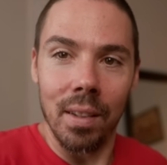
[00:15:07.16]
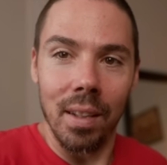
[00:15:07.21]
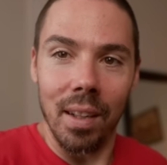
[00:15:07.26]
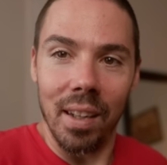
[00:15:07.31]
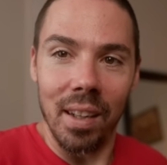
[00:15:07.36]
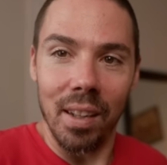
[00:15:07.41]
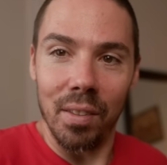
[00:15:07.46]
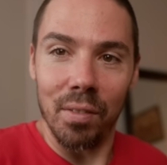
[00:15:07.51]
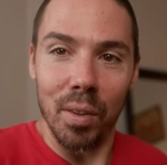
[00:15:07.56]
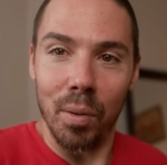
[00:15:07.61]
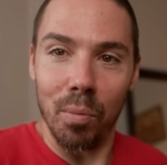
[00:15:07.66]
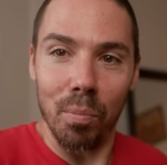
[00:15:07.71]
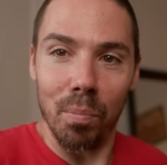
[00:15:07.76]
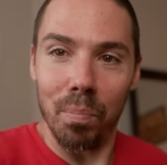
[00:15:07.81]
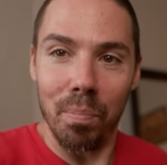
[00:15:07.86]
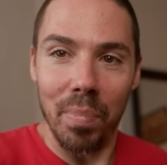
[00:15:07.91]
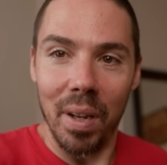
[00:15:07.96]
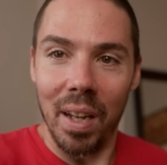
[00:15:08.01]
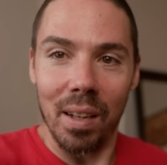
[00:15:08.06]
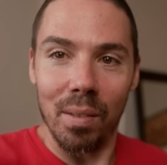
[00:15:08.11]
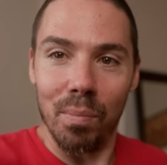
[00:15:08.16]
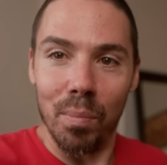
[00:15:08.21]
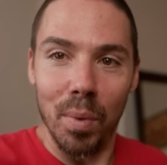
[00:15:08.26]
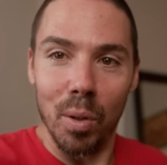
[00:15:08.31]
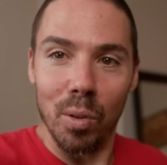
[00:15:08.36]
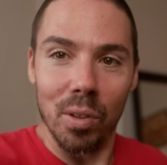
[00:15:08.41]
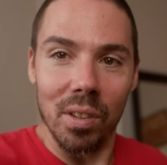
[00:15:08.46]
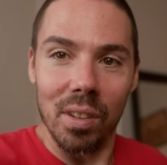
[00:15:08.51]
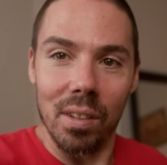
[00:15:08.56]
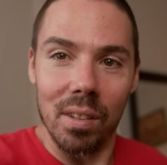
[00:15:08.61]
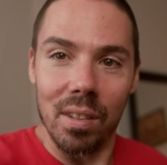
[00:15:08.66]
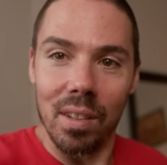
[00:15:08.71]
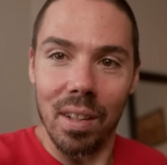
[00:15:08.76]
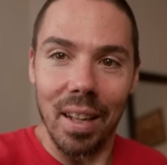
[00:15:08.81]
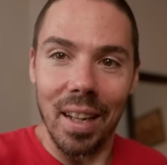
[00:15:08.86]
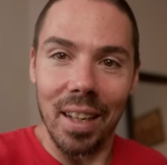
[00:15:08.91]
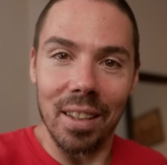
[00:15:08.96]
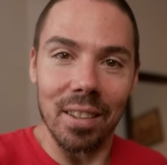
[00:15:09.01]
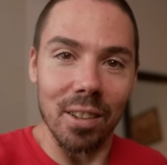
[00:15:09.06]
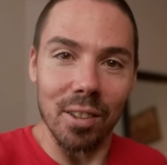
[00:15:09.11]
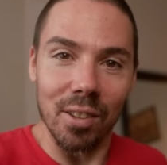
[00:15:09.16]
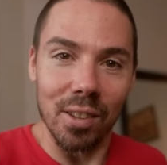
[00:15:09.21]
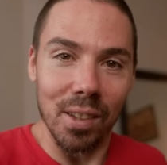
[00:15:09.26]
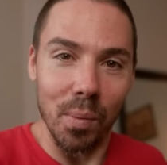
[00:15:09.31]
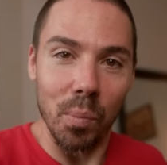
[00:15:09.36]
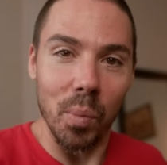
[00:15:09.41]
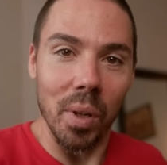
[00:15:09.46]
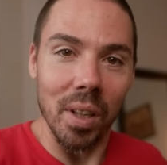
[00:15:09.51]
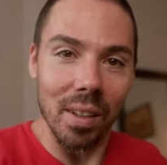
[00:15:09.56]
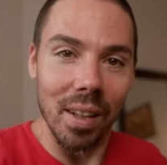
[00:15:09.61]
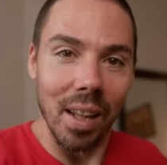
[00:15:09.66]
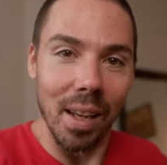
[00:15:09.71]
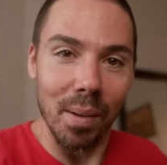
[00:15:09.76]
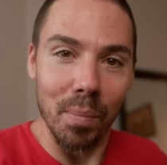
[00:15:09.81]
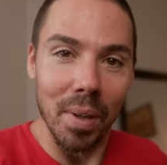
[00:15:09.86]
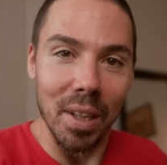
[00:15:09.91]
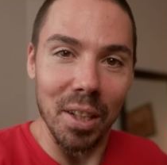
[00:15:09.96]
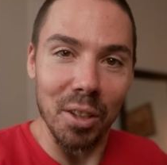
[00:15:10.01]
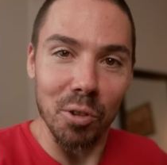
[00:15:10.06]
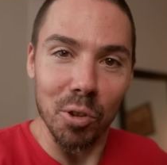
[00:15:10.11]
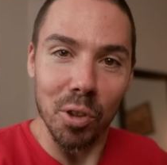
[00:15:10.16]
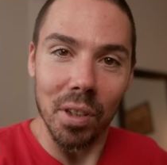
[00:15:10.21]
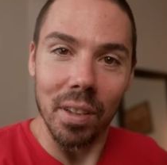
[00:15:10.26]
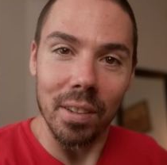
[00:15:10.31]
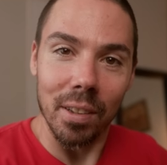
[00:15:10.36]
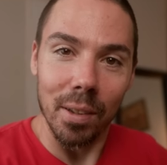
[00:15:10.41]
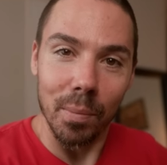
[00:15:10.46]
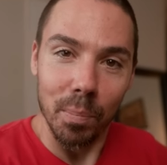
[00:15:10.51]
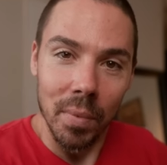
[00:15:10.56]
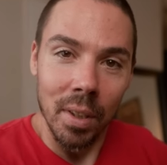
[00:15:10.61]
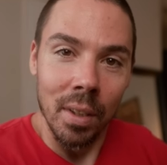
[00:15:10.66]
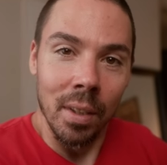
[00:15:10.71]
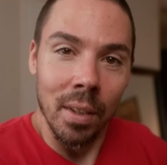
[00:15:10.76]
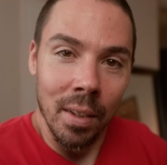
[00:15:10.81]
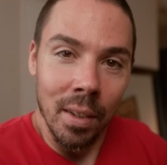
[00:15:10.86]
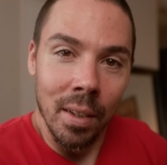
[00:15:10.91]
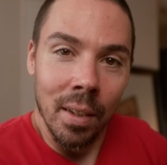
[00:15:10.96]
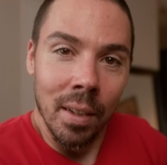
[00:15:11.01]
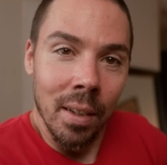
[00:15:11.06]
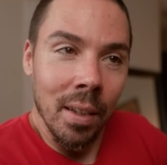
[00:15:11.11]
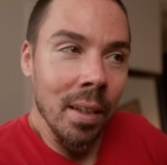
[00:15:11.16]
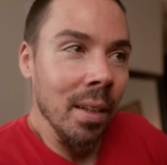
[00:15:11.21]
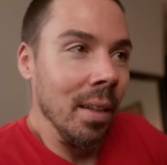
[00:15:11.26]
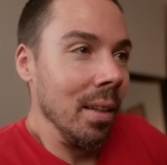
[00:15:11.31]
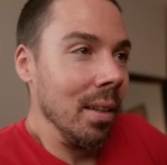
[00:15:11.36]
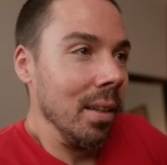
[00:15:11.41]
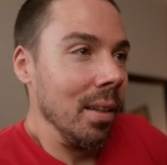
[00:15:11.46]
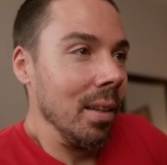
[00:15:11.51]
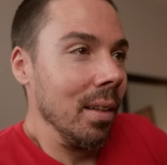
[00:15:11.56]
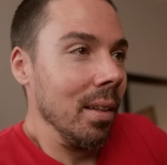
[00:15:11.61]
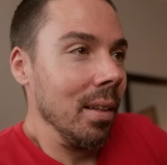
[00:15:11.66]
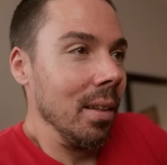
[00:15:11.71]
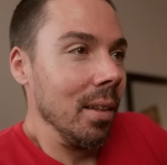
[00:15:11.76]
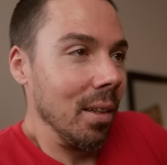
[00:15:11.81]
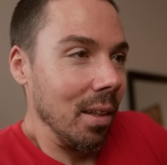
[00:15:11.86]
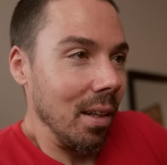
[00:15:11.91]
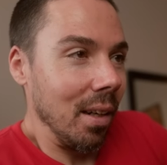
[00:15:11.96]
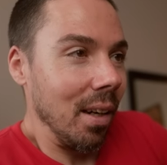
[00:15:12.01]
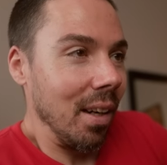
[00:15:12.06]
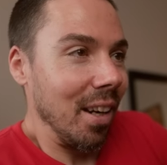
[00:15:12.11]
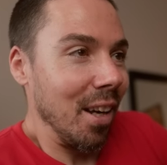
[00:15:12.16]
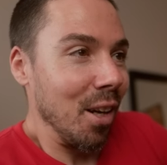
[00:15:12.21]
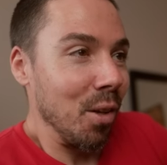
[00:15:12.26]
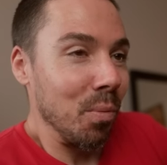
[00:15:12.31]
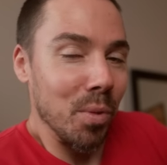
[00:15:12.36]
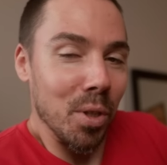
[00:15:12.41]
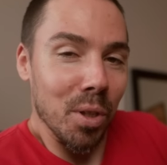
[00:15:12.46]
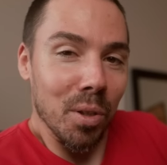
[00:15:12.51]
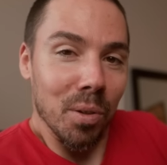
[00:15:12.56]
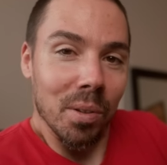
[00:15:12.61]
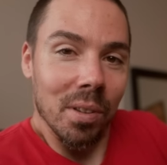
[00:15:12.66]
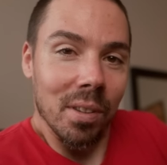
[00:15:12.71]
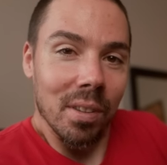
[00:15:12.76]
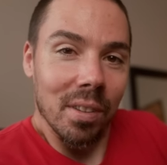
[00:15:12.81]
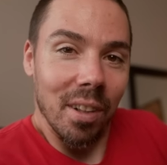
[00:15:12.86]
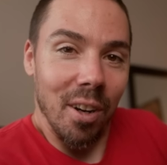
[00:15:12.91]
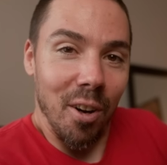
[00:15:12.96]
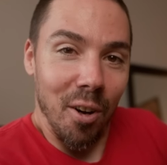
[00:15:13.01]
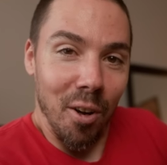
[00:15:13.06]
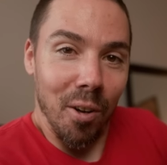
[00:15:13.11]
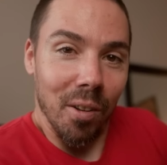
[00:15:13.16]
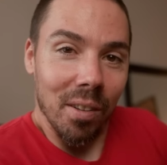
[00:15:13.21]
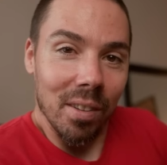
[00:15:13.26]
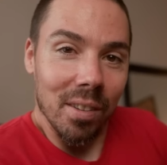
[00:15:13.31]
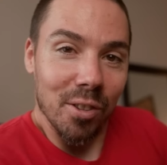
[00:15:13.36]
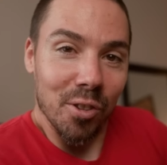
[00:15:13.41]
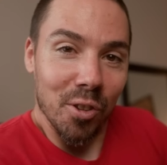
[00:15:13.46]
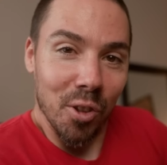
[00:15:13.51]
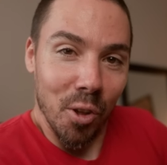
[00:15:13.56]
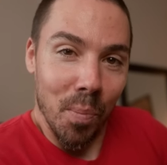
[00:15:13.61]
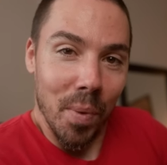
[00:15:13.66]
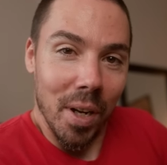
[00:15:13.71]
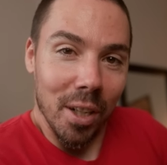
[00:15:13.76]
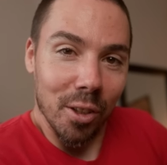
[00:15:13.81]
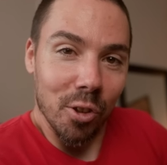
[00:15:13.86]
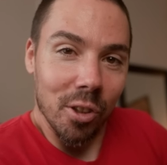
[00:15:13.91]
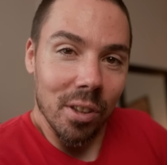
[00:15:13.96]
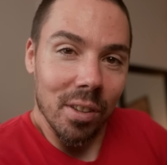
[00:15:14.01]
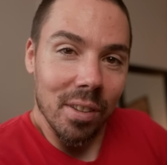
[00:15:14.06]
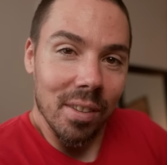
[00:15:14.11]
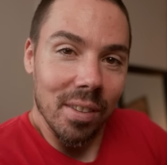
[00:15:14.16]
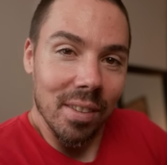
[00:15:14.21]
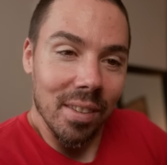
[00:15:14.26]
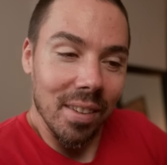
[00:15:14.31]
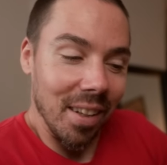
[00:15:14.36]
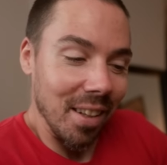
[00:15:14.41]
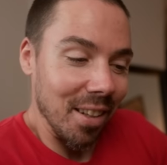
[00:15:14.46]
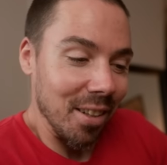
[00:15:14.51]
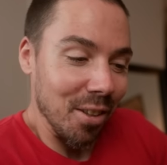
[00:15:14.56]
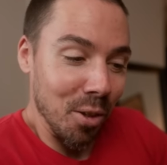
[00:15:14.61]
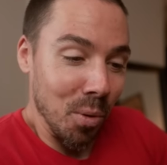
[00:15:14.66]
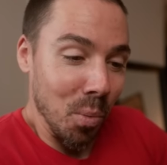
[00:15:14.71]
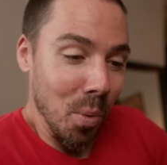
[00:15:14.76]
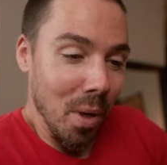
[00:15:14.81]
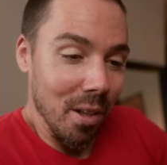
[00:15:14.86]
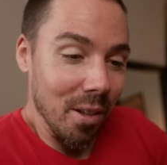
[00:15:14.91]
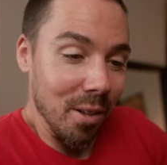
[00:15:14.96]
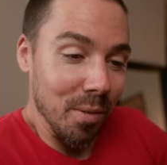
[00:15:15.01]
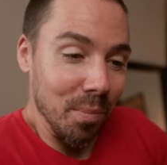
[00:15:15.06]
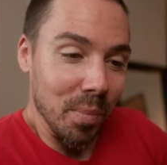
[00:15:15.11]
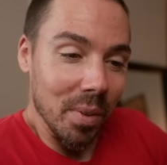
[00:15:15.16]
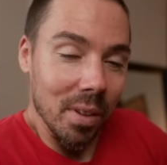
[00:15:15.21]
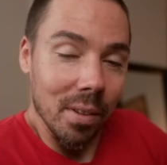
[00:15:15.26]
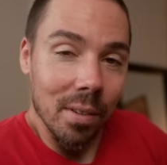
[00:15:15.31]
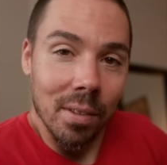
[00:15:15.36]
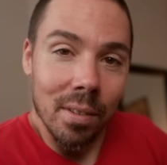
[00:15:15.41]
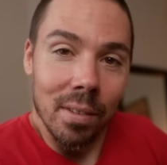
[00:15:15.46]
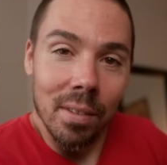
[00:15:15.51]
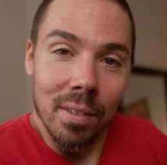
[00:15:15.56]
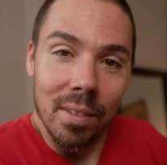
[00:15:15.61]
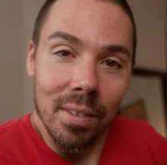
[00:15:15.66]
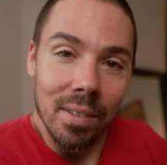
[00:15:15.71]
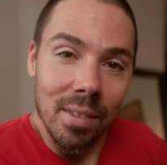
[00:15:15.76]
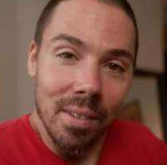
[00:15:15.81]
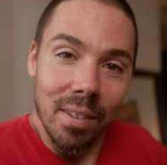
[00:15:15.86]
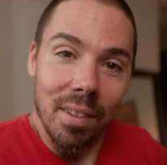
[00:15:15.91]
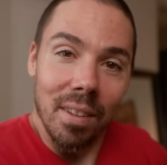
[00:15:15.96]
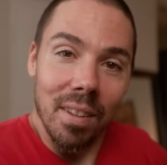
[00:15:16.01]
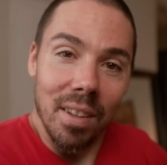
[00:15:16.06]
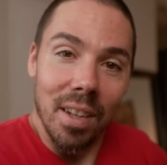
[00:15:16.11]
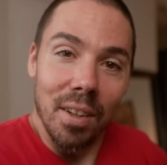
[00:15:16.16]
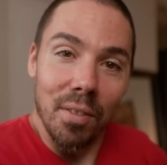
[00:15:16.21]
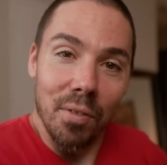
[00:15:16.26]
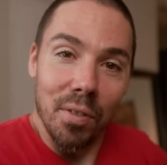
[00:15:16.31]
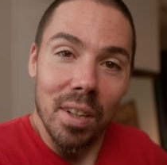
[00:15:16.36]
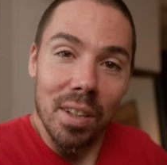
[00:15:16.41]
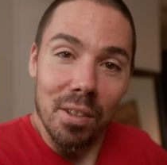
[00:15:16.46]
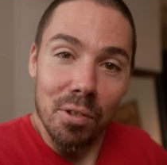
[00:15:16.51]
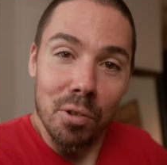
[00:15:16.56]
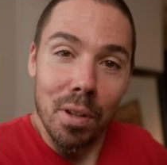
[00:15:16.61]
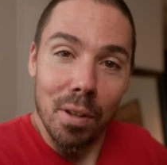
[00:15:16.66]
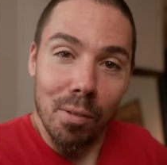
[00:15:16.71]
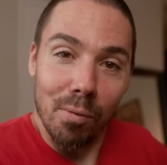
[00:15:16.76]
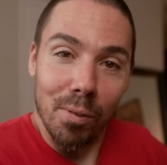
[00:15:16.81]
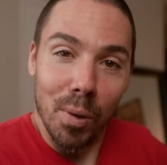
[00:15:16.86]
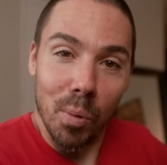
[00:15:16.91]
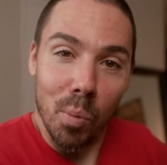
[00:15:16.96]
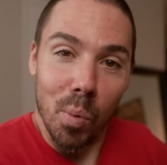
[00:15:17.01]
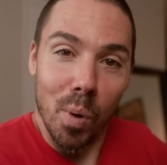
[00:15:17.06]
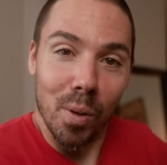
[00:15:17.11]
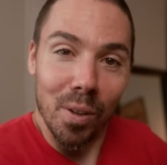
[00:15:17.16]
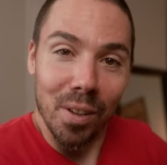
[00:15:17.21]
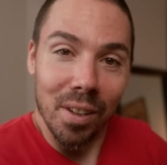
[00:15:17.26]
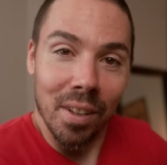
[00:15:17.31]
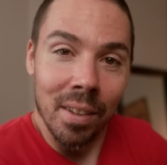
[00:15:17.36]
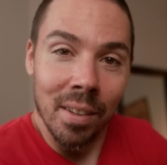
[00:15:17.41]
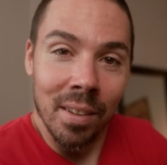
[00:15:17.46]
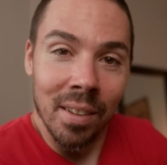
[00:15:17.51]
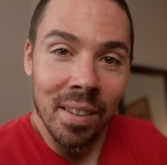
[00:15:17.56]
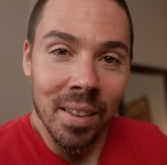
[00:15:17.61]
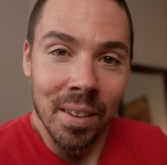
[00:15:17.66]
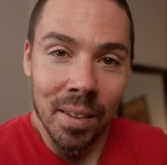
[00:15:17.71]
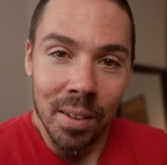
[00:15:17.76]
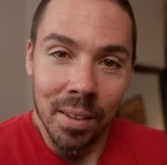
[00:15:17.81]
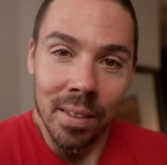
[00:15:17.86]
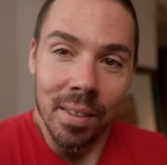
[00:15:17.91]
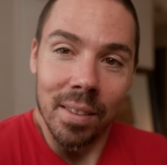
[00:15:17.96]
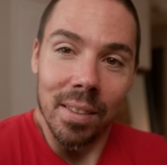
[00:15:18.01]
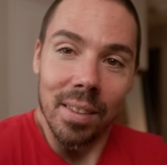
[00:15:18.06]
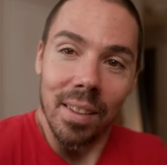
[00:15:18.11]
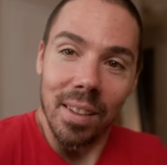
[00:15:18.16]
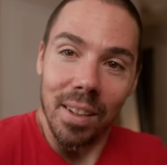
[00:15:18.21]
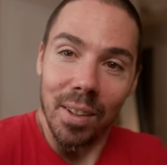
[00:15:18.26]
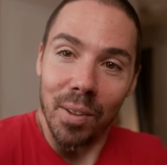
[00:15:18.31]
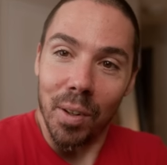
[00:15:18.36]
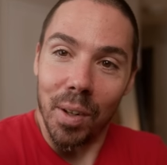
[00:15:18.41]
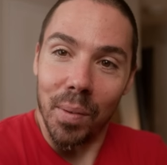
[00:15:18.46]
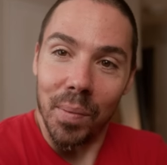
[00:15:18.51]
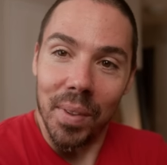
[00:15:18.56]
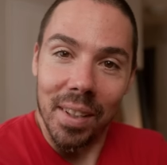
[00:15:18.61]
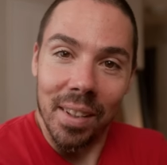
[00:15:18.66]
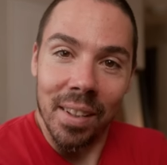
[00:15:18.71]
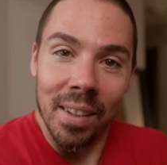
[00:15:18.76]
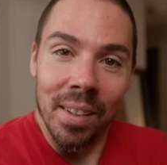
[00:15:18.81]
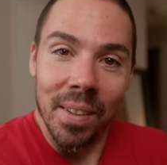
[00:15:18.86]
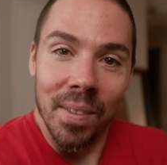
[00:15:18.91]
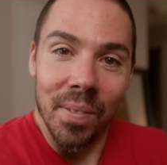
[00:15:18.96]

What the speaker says: I have a bad mode selected somewhere in that menu system. I helped you all so much, and you're welcome. The gift is the reward. You know what I mean?